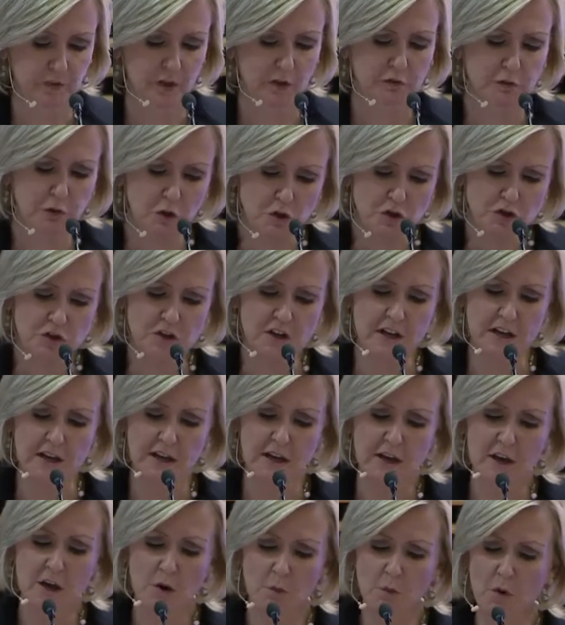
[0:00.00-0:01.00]
Firstly,
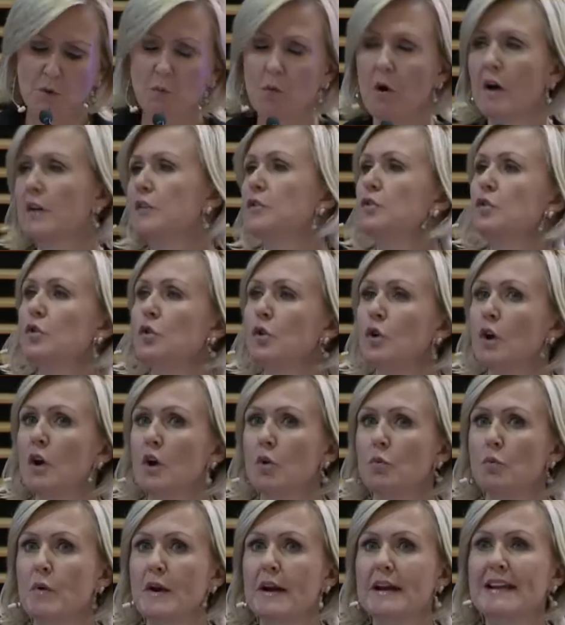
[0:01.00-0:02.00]
we want to
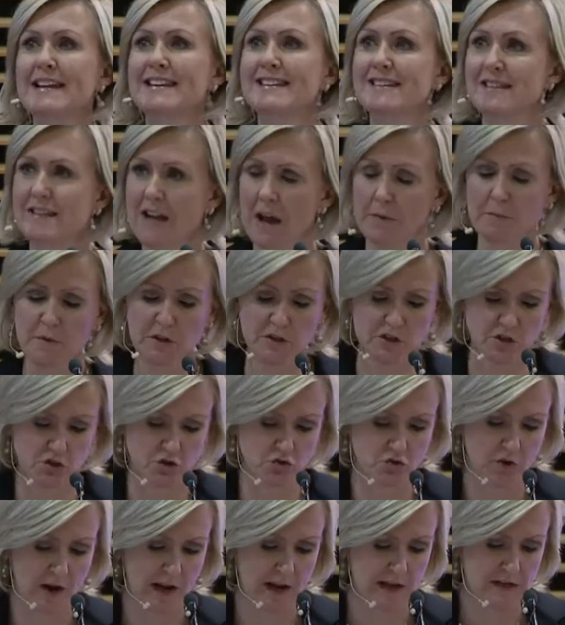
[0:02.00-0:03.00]
really
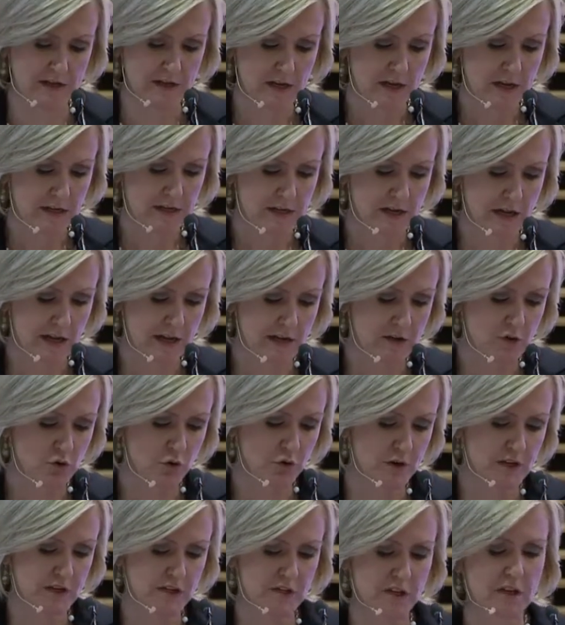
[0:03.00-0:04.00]
demonstrate the
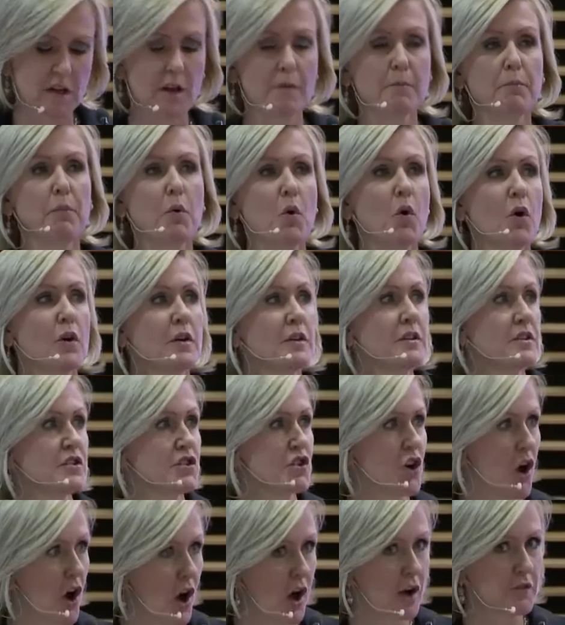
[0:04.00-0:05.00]
increasing
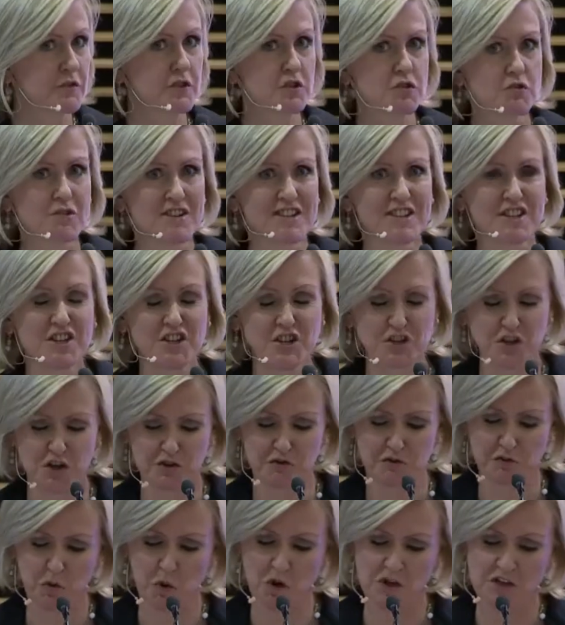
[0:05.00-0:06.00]
importance of strategic
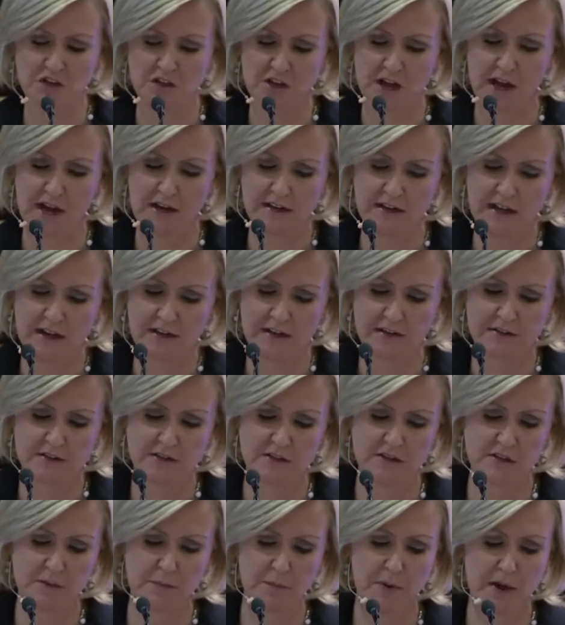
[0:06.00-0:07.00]
foresight and
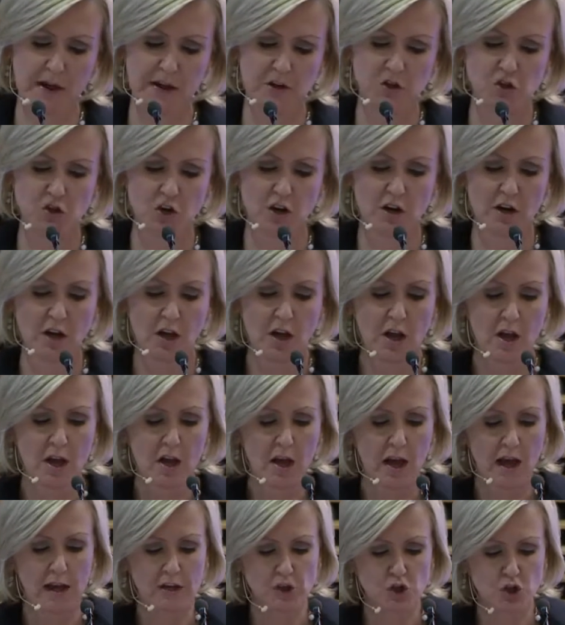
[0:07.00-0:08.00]
anticipation
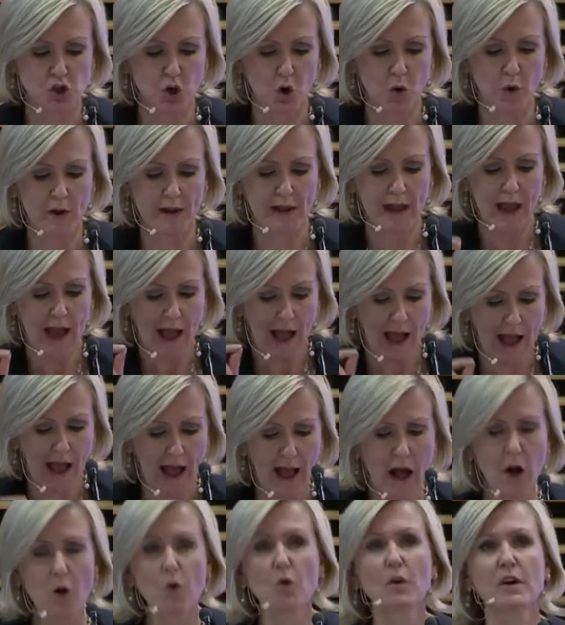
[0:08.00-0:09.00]
and showing
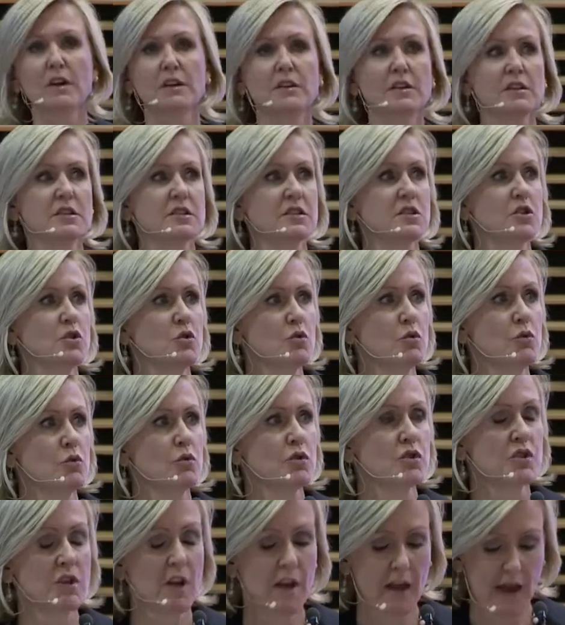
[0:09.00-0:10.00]
how it is
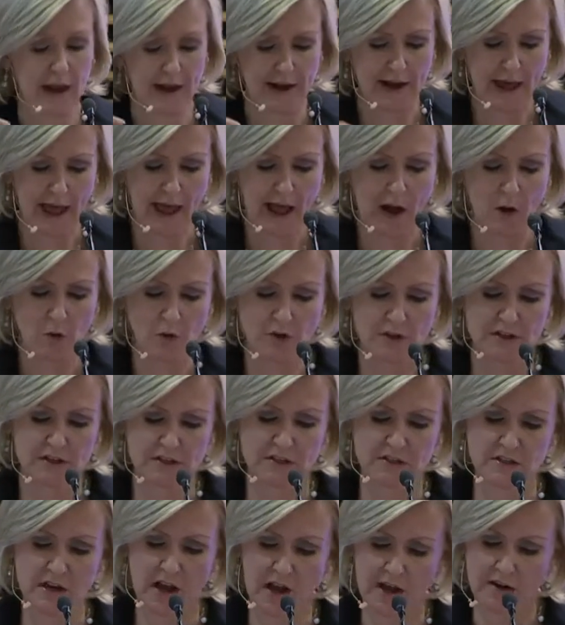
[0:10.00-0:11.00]
used and how it
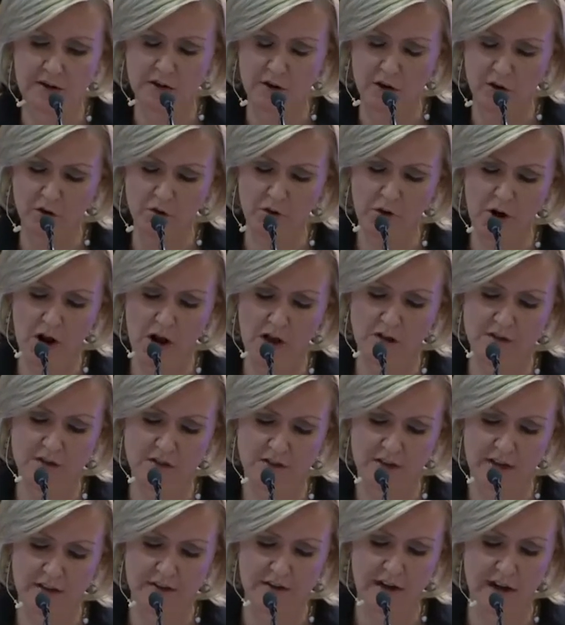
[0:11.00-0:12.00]
is done
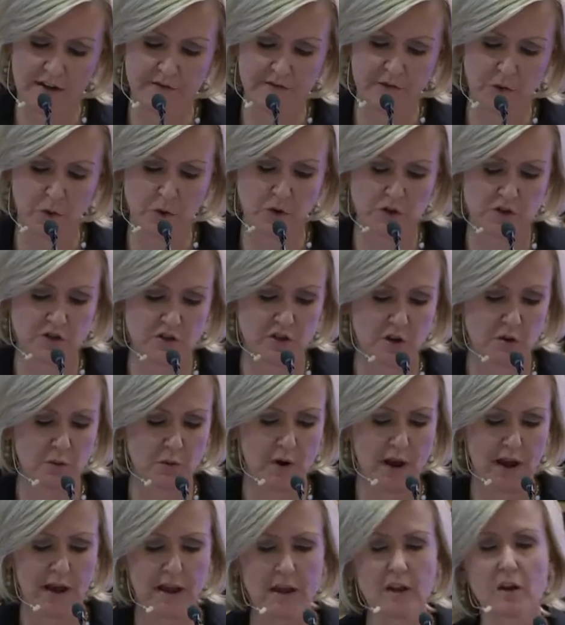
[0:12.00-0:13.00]
across a diverse
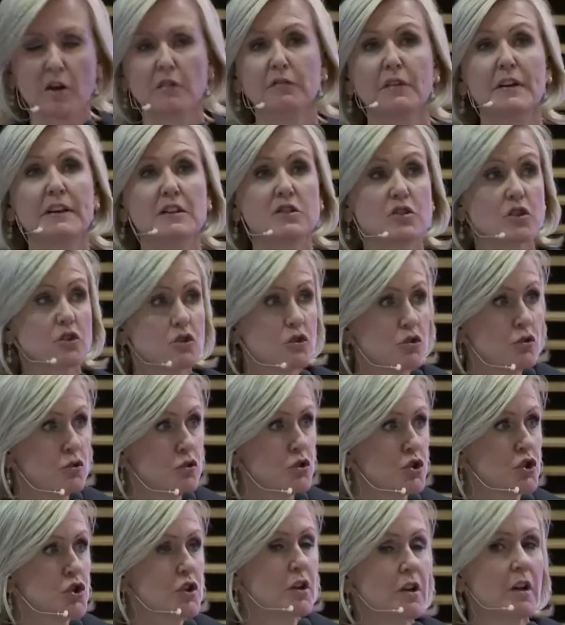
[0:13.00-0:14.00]
array of
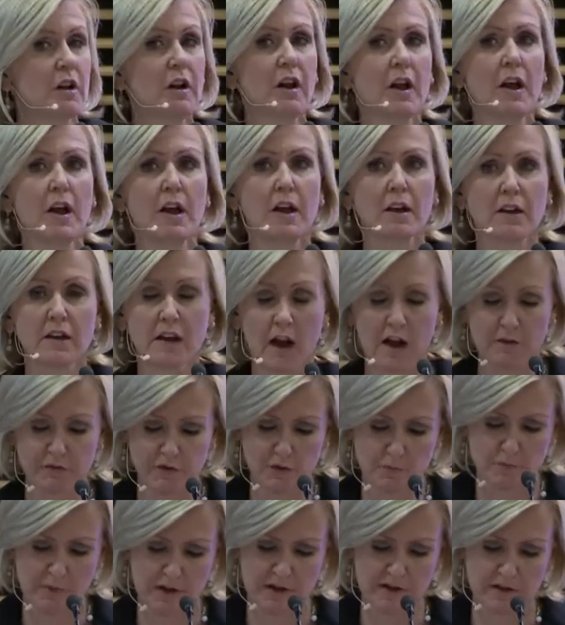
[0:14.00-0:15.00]
institutional,
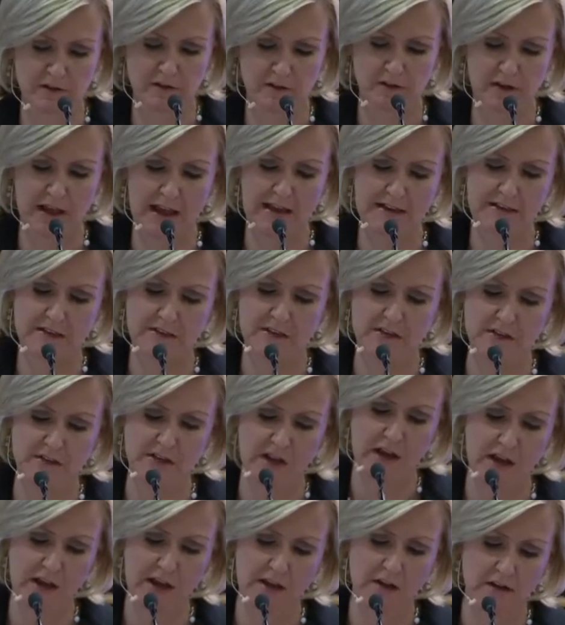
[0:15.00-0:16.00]
governmental, and
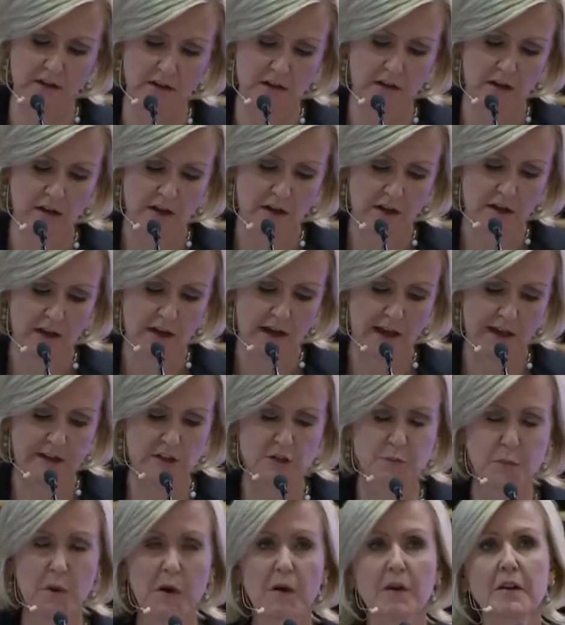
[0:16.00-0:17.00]
societal
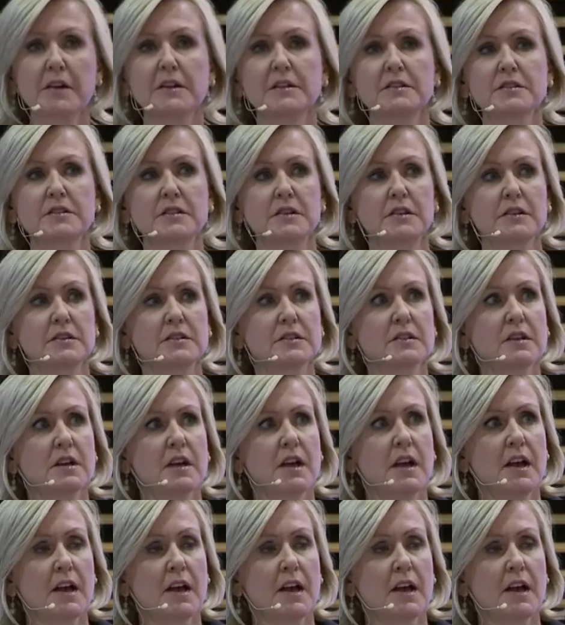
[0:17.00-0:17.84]
experiences.